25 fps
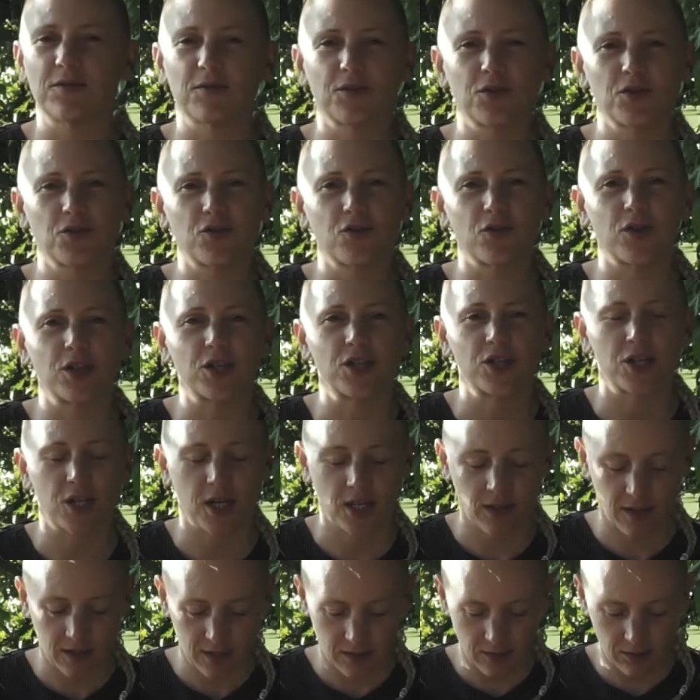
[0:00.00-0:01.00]
was
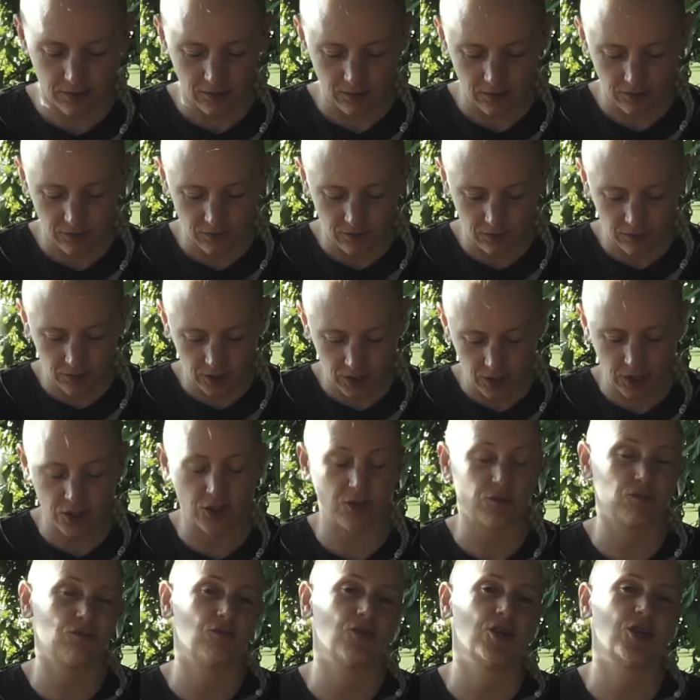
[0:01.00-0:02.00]
reaching
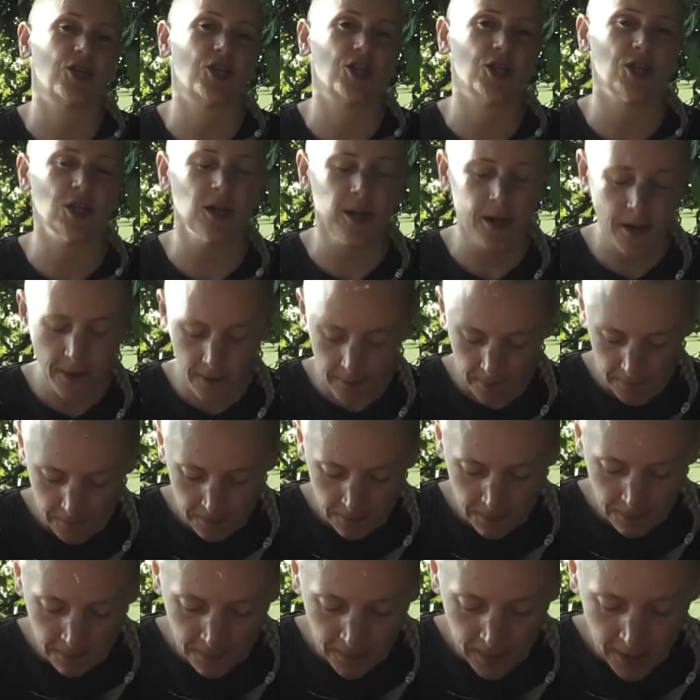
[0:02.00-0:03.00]
this region.
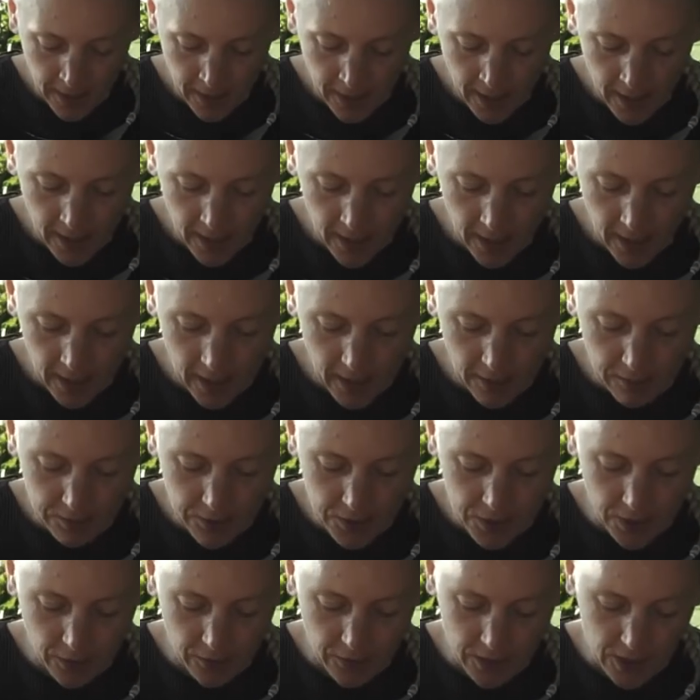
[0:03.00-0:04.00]

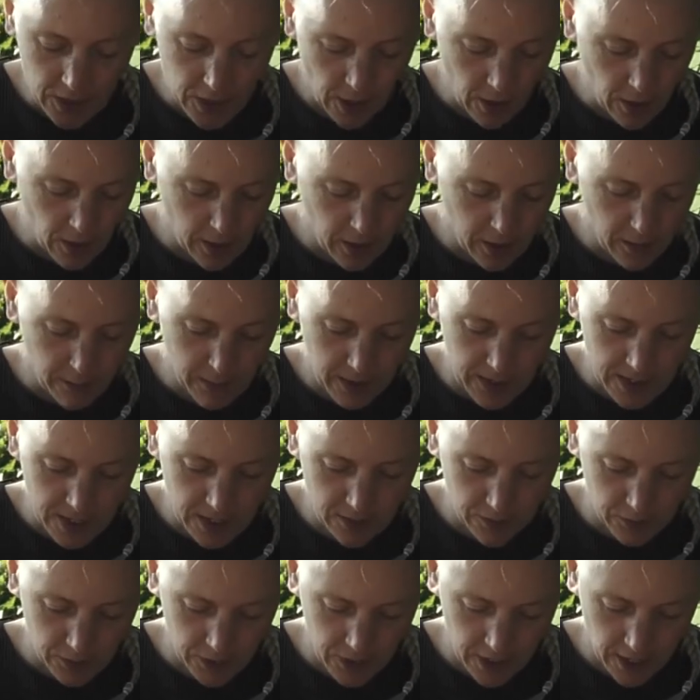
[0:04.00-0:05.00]
So it's early
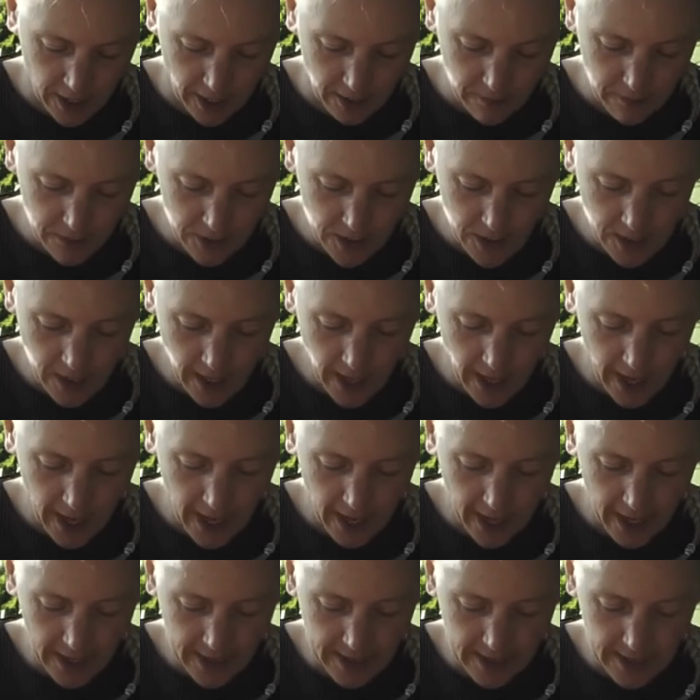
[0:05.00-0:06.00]
medieval times,
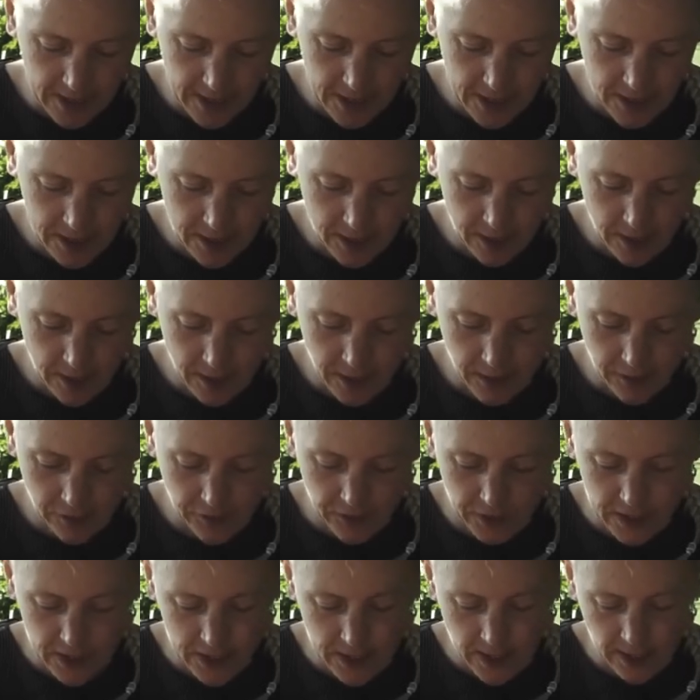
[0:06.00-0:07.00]
and
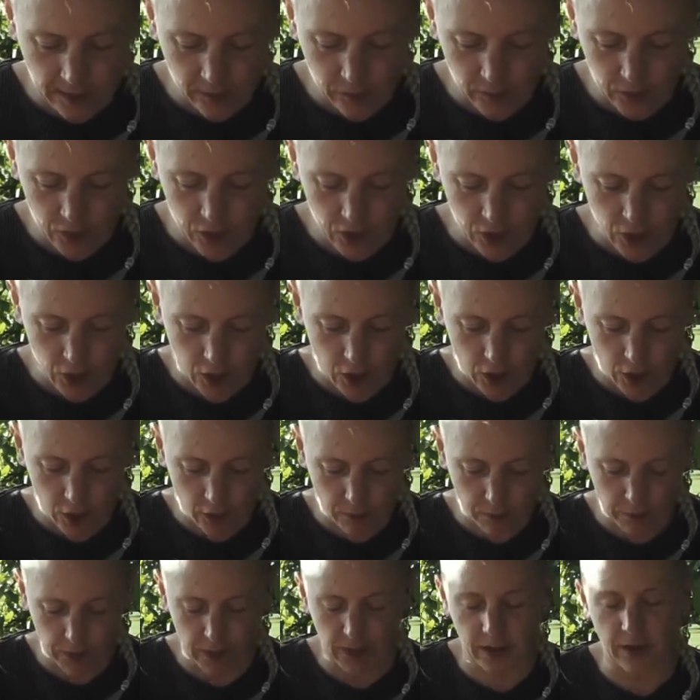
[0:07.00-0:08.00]
Friesland was a
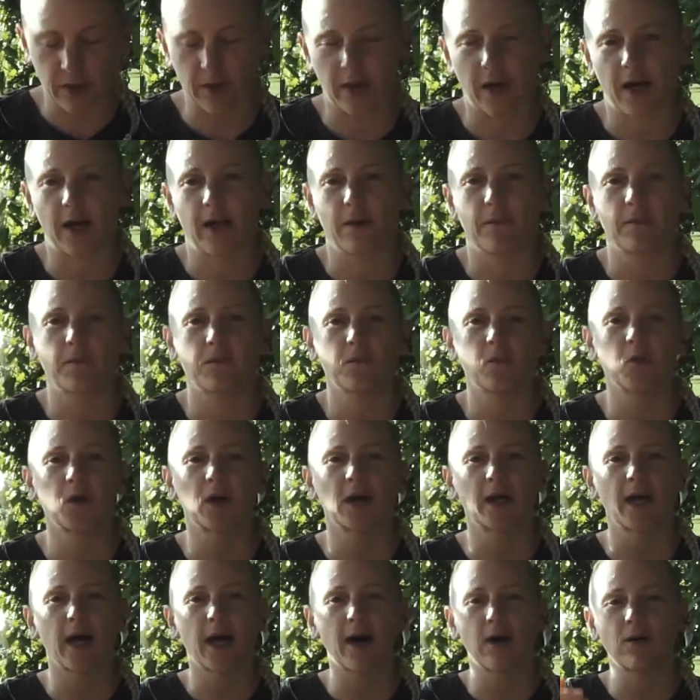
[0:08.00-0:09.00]
lot bigger then.
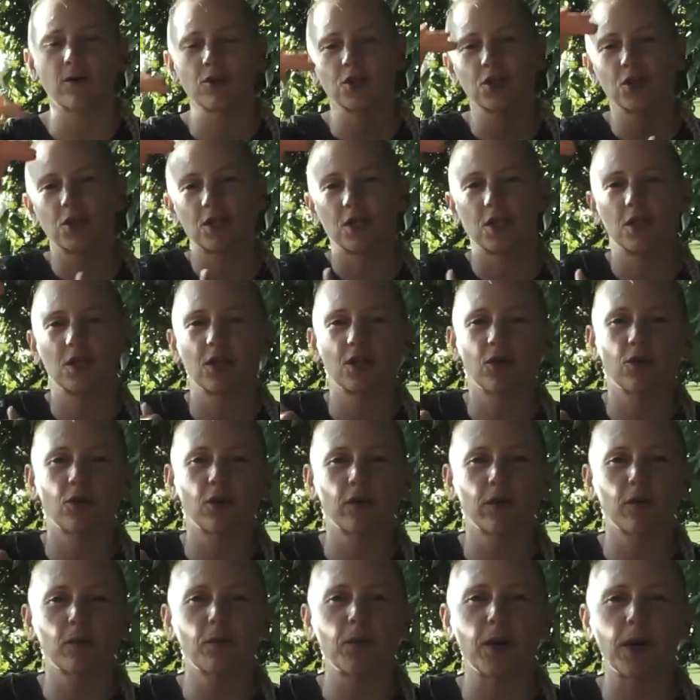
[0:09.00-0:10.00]
We're now just in the
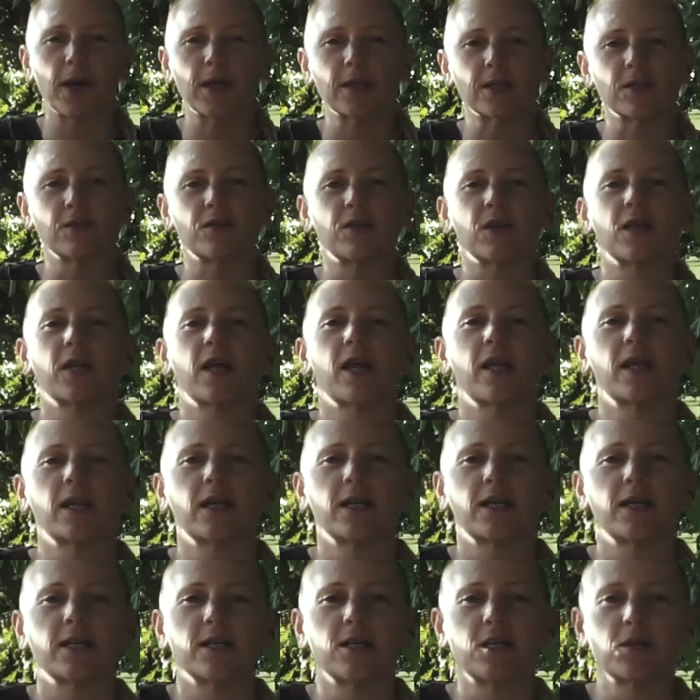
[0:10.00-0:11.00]
northern part of the
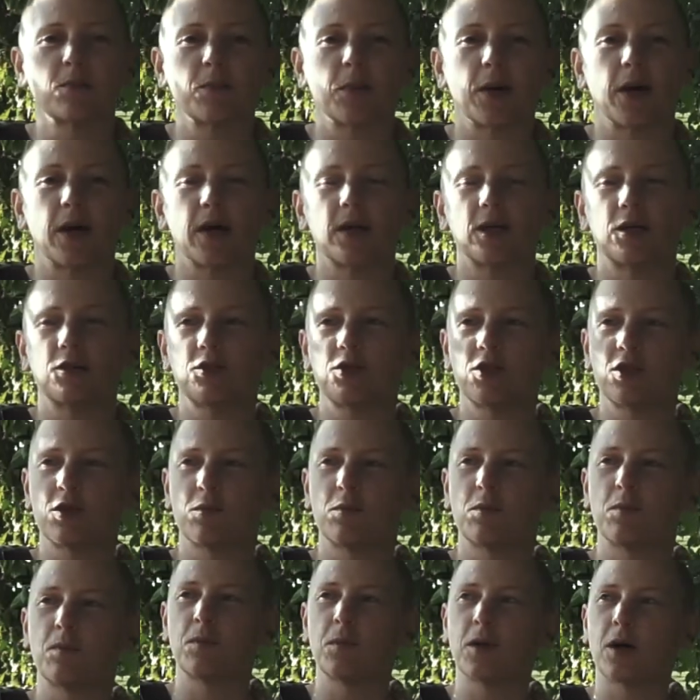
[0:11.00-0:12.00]
Netherlands, but it used to
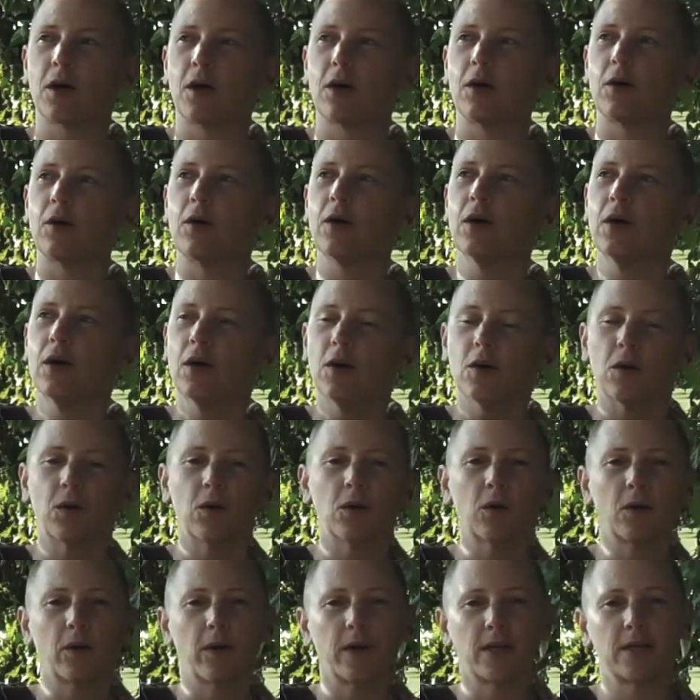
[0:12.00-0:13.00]
go
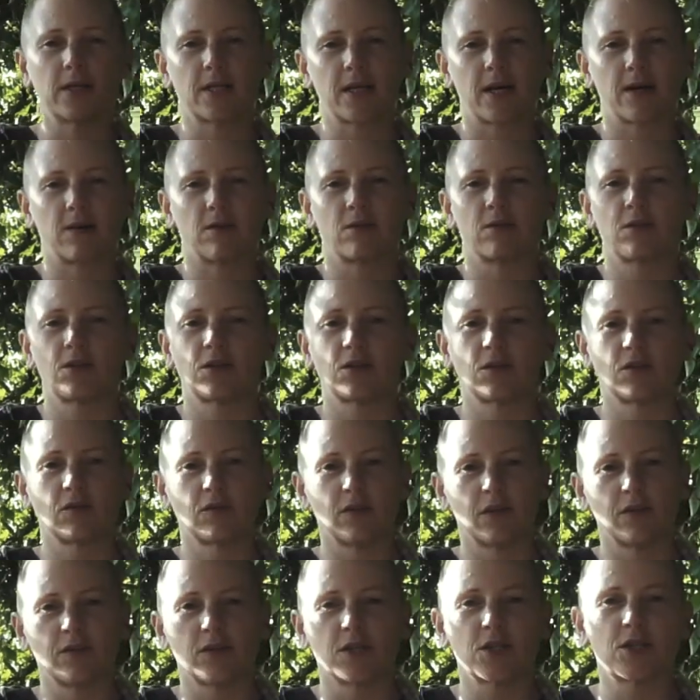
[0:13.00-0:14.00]
all the way down to the
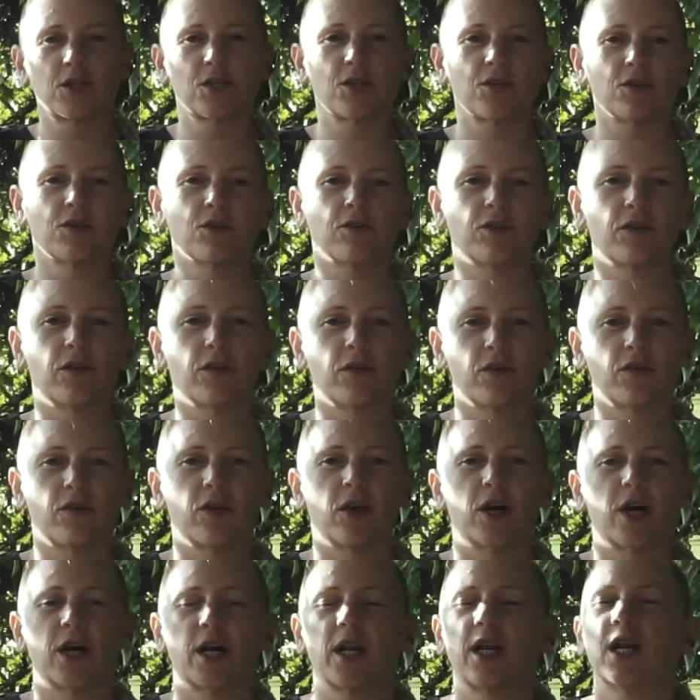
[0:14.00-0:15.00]
rivers, to the River
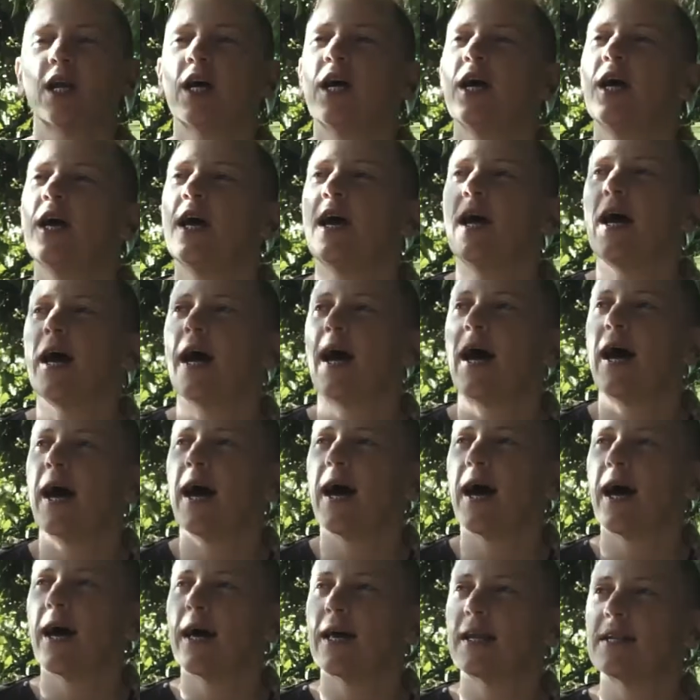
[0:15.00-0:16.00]
Rhine,
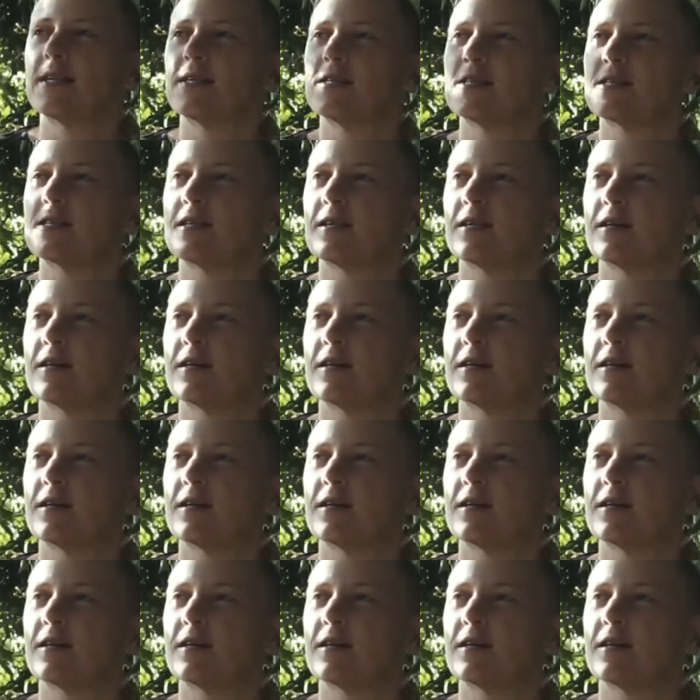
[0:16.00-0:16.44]
and